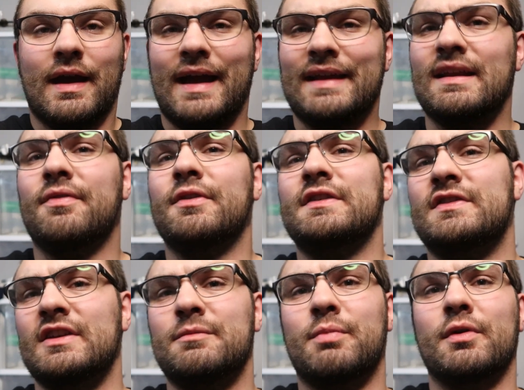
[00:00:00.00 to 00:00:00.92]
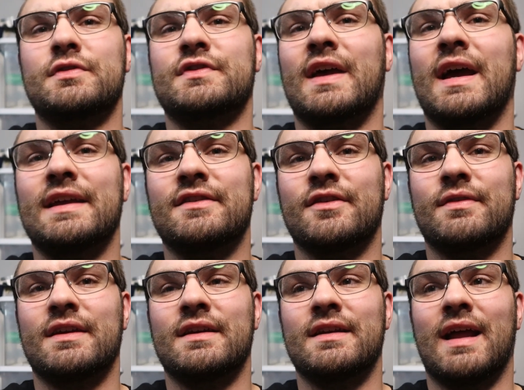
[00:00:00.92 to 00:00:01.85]
I definitely see both sides
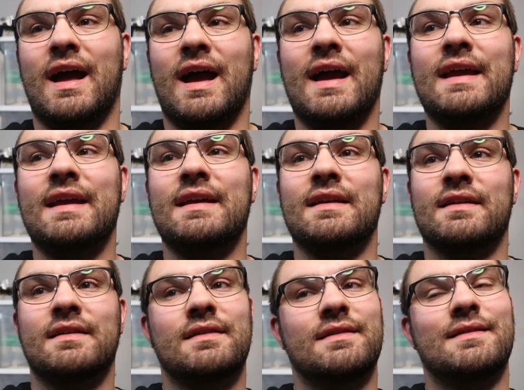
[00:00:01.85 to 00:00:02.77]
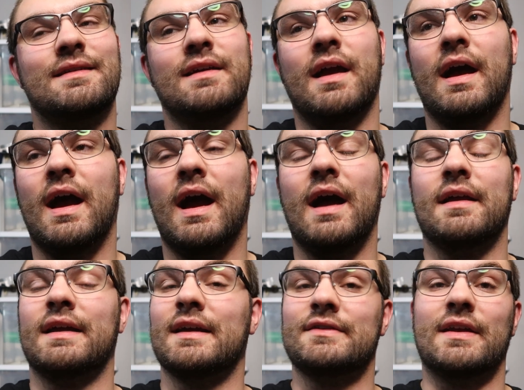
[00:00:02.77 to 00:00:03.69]
of it. Like
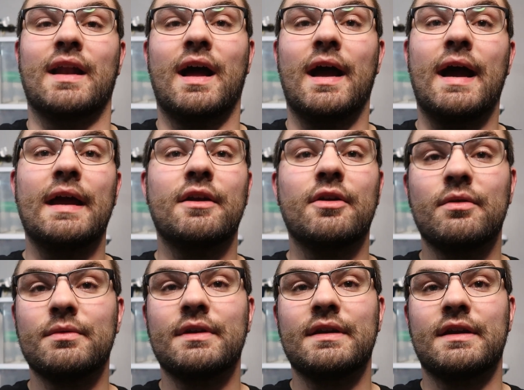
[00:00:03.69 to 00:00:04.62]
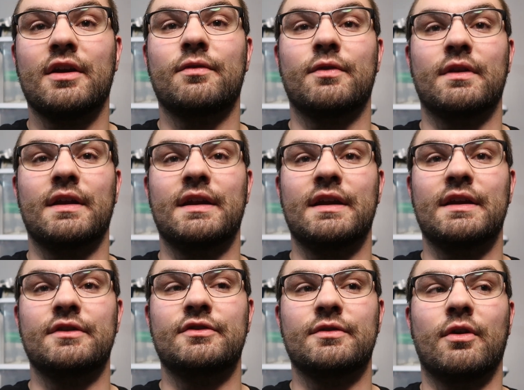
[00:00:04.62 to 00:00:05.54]
I said, I don't really care for
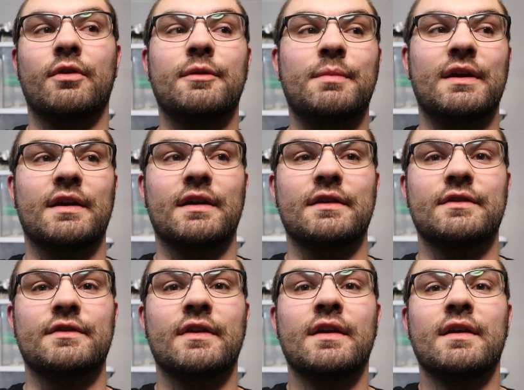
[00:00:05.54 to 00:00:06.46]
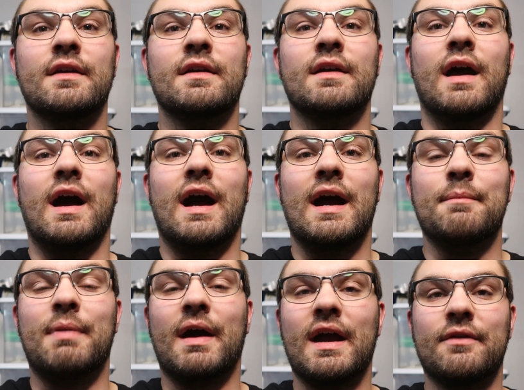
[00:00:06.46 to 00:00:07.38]
lineage, only because
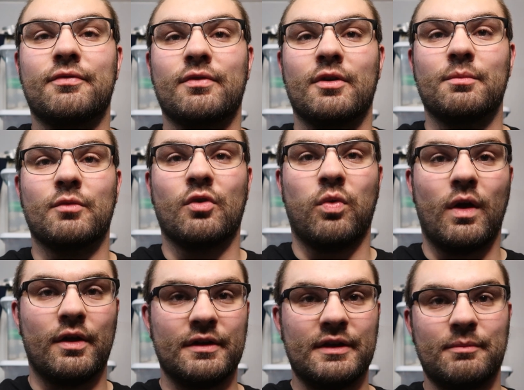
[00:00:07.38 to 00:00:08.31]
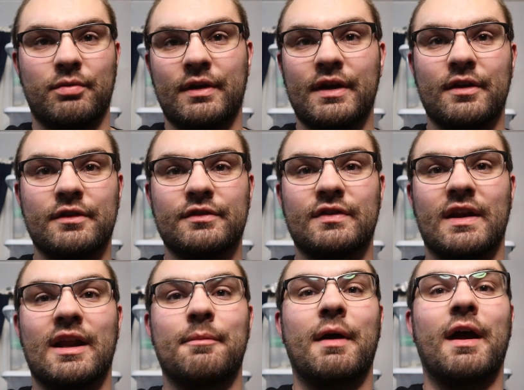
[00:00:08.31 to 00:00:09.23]
I buy from quality breeders
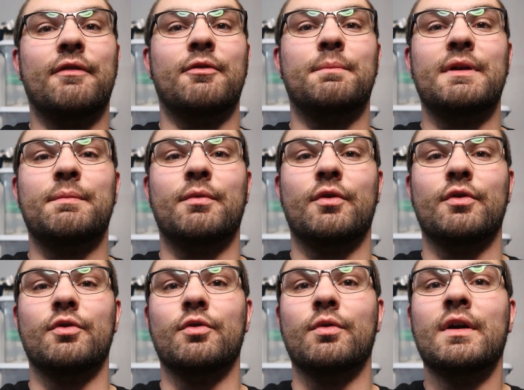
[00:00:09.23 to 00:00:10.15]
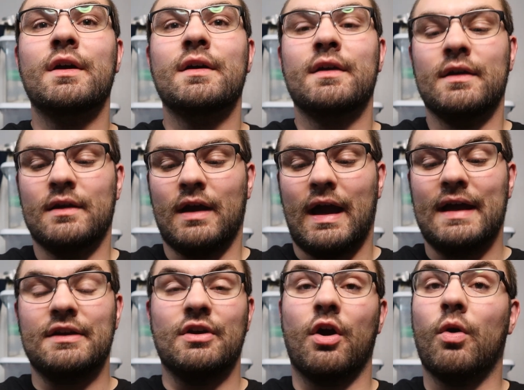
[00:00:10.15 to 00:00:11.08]
and I buy from people who
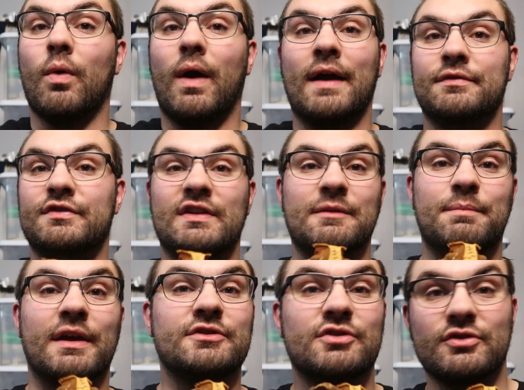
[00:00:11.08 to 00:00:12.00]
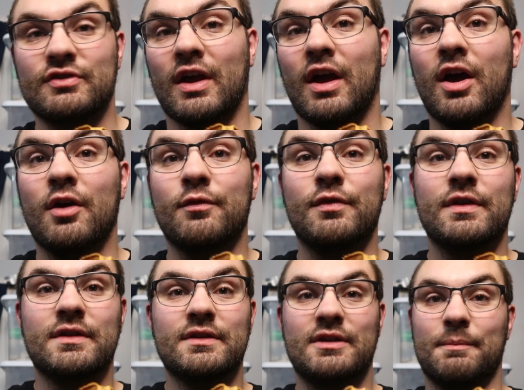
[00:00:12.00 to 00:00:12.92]
I know. I've seen pictures of
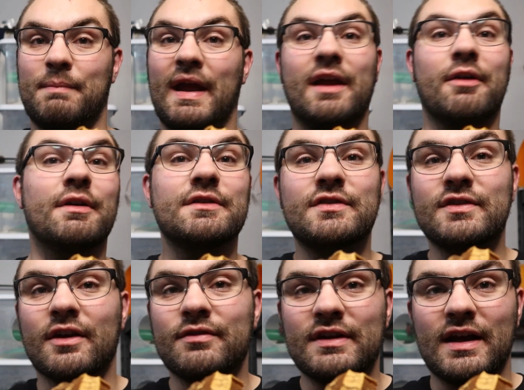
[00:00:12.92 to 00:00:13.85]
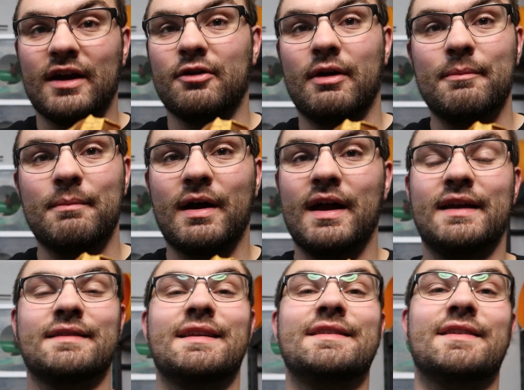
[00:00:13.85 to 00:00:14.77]
the parents of the gecko I'm
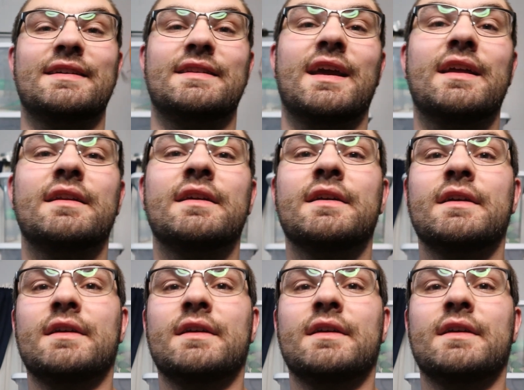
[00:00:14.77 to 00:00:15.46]
buying and things like that.